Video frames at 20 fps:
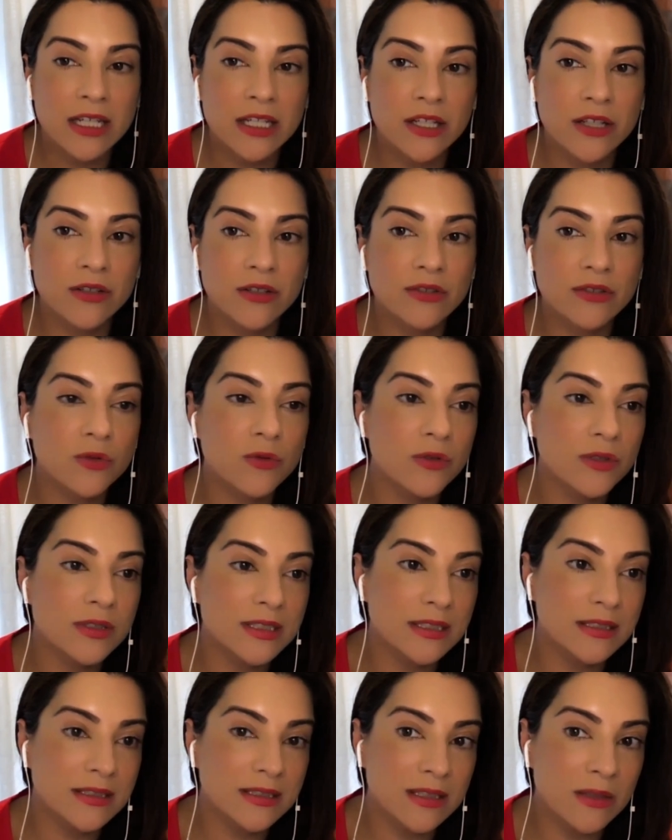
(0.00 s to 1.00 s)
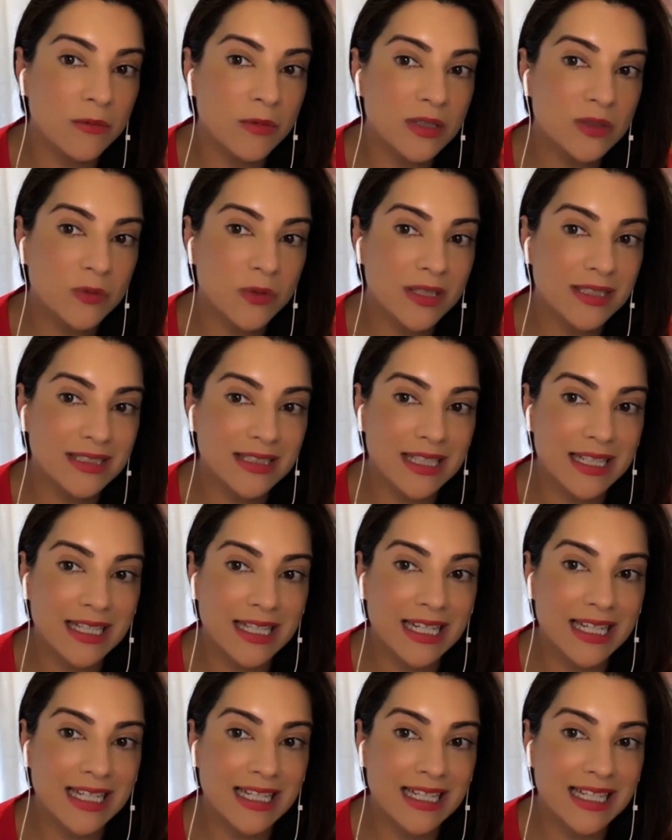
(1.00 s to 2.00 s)
you know towards in some ways what is
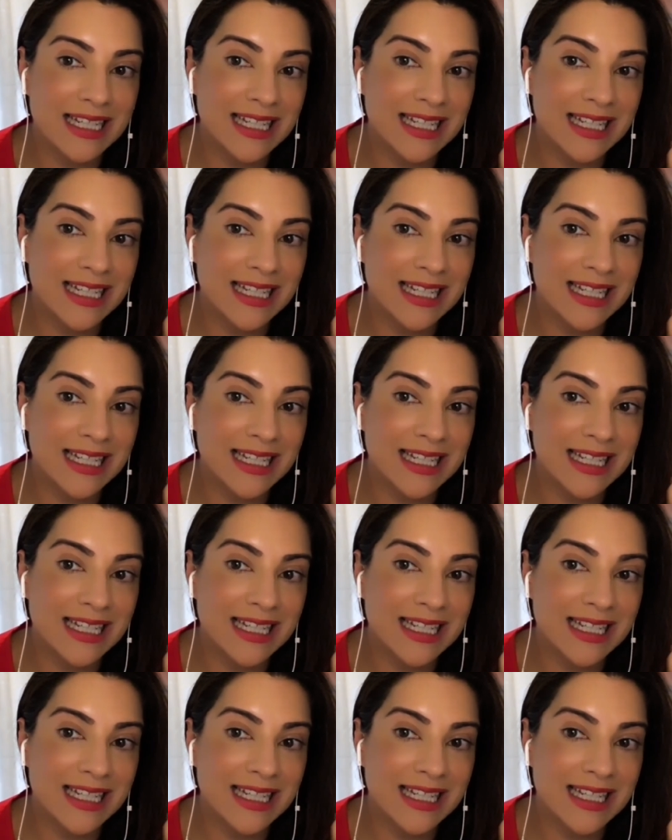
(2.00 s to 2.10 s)
like